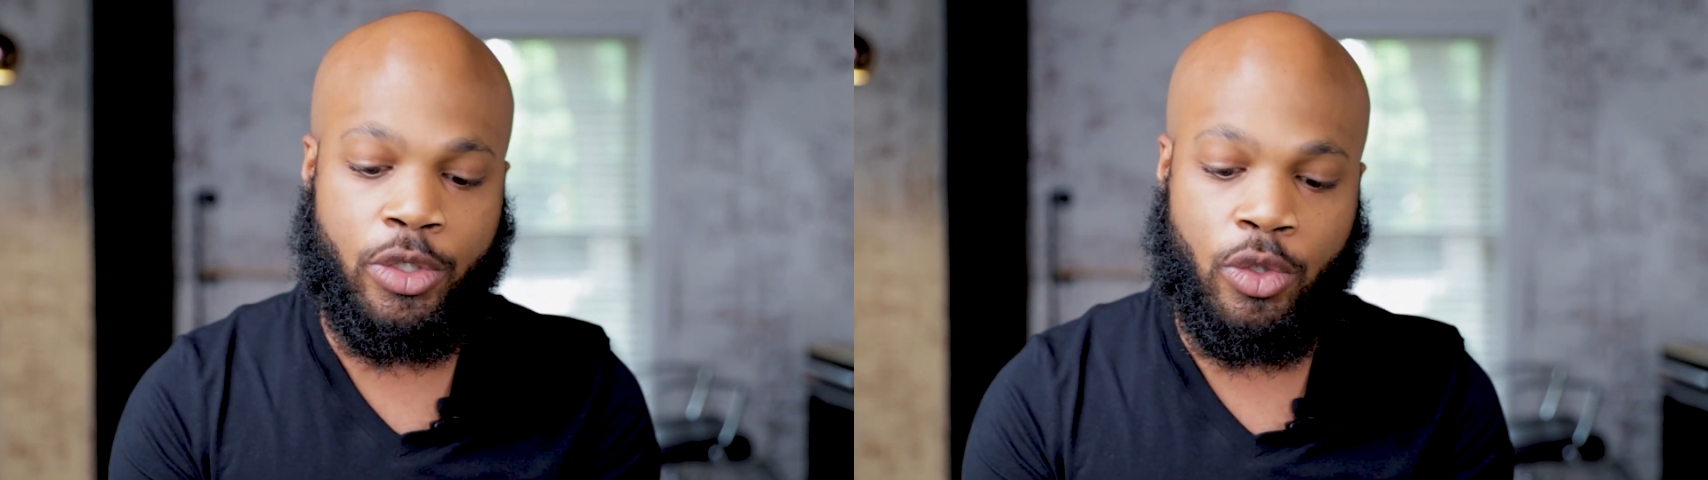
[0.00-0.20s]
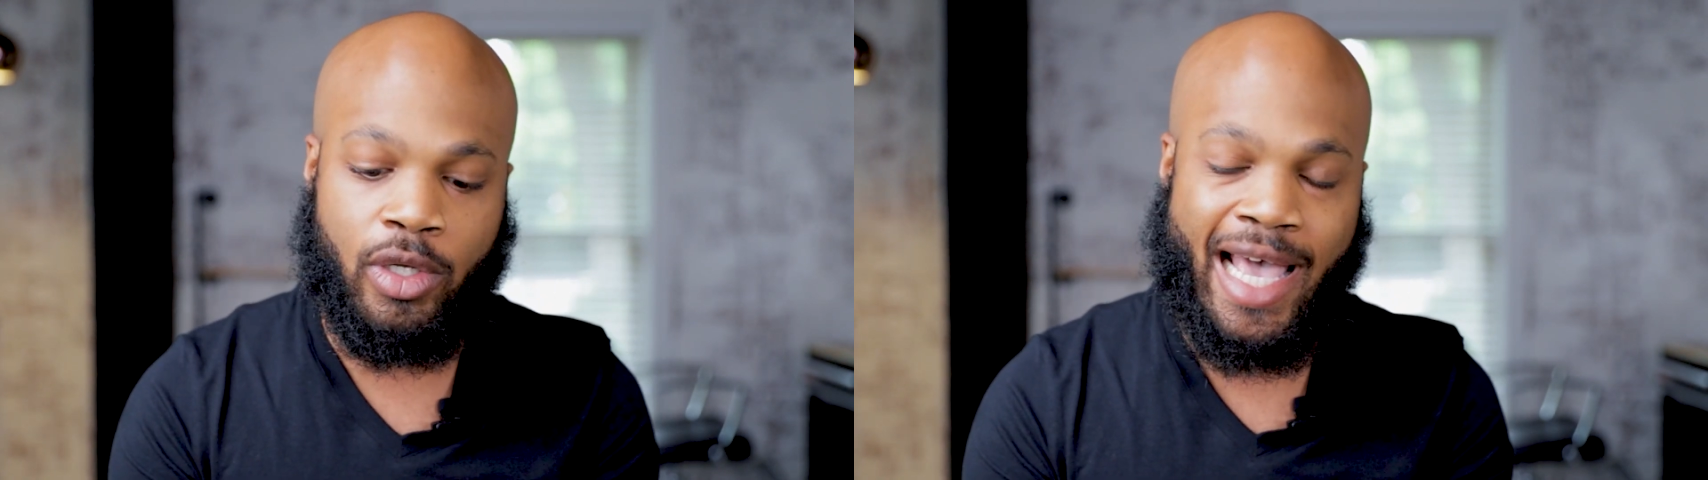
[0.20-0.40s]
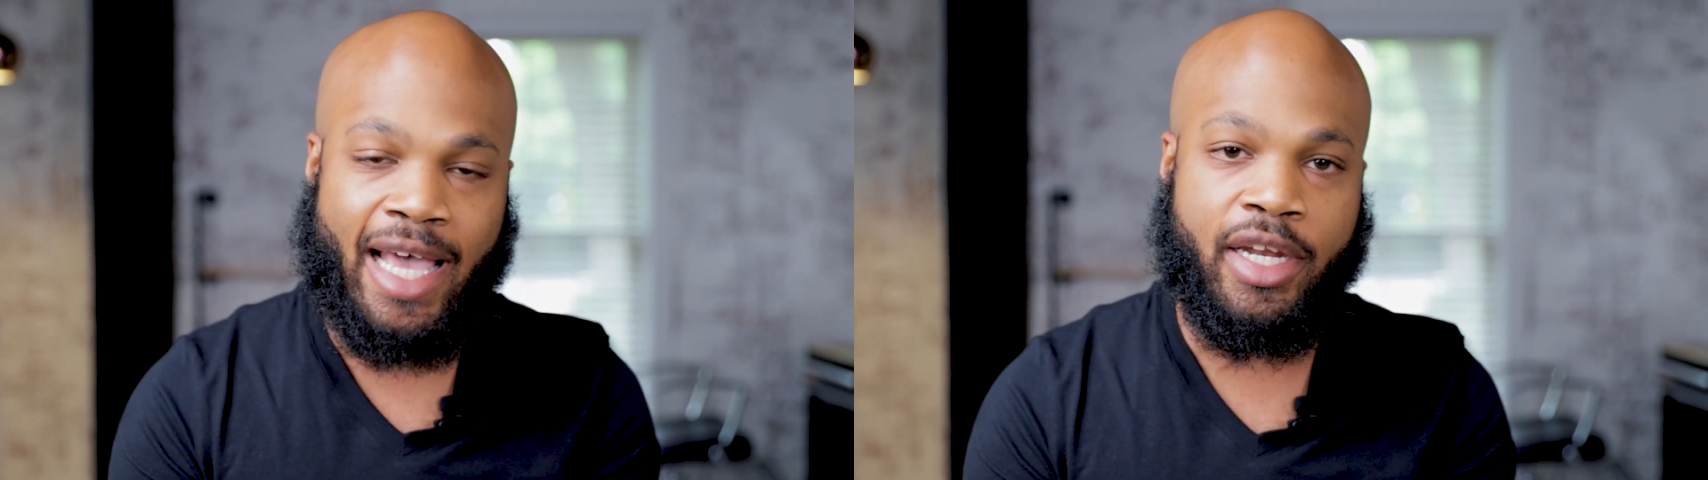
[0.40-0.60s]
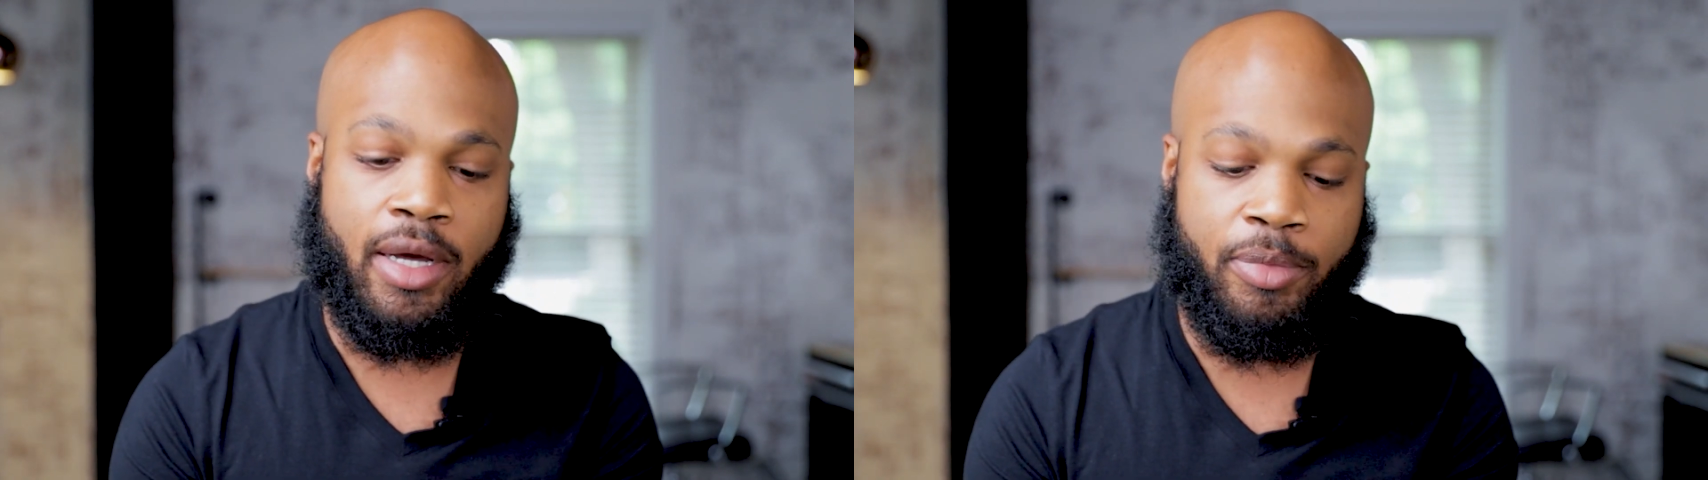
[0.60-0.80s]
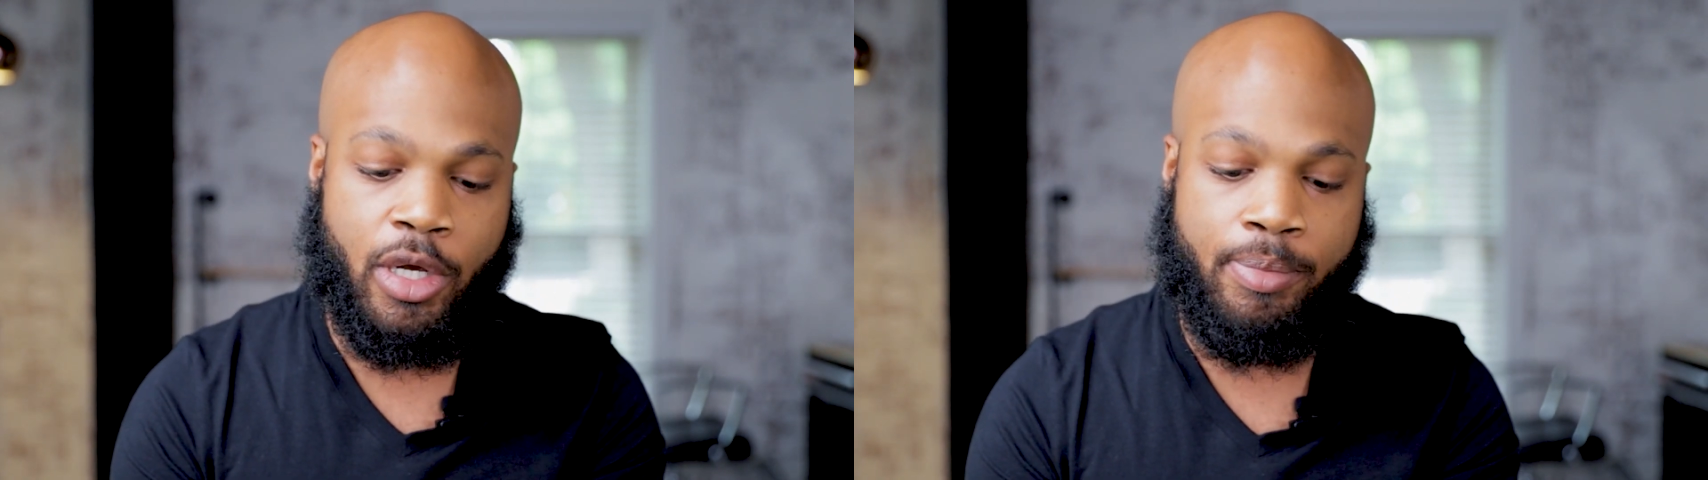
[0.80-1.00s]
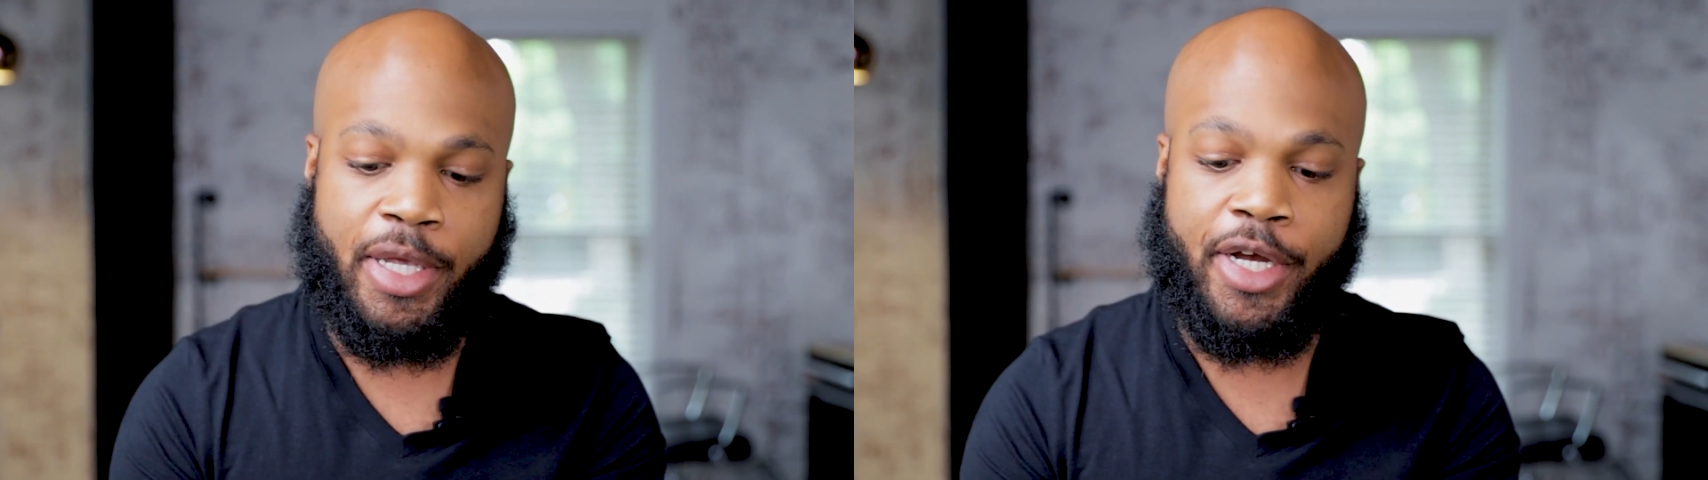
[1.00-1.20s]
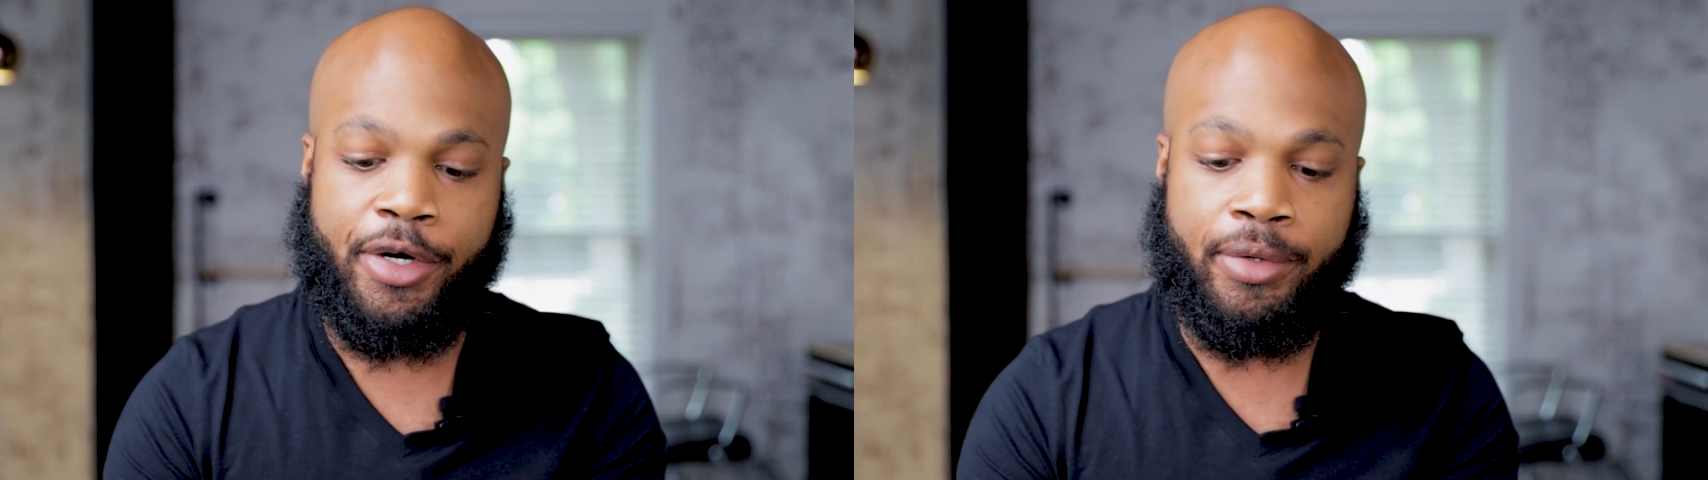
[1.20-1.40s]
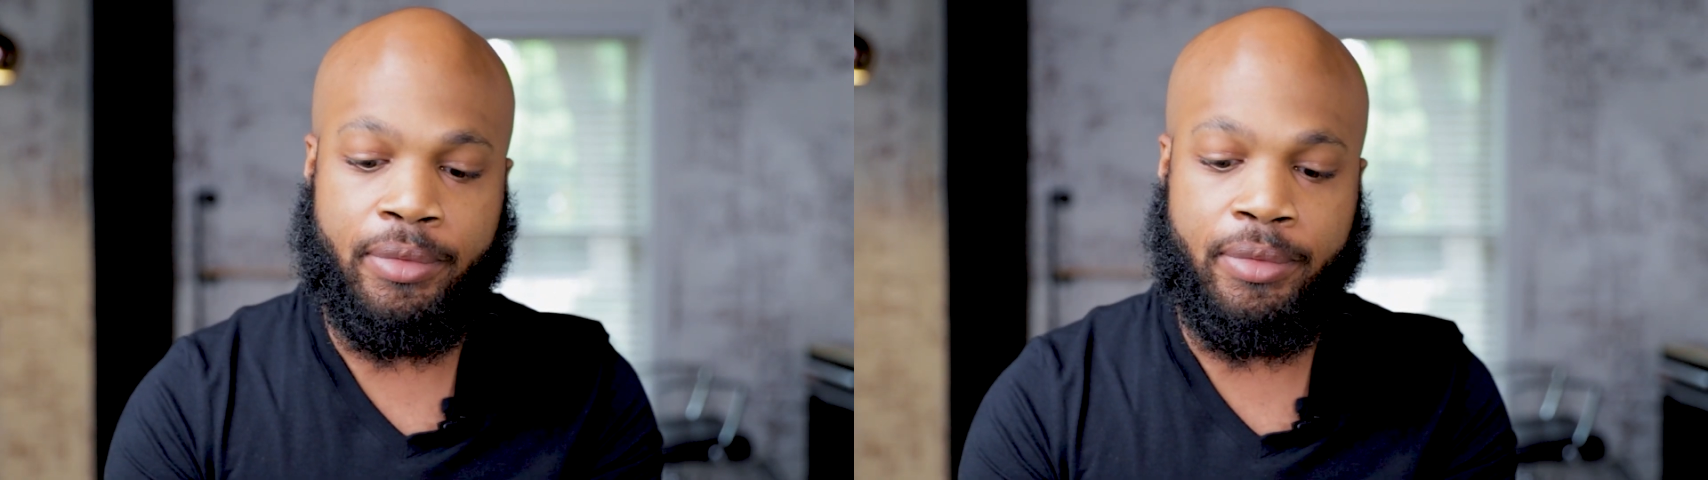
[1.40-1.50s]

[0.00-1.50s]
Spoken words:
you lined up your beard.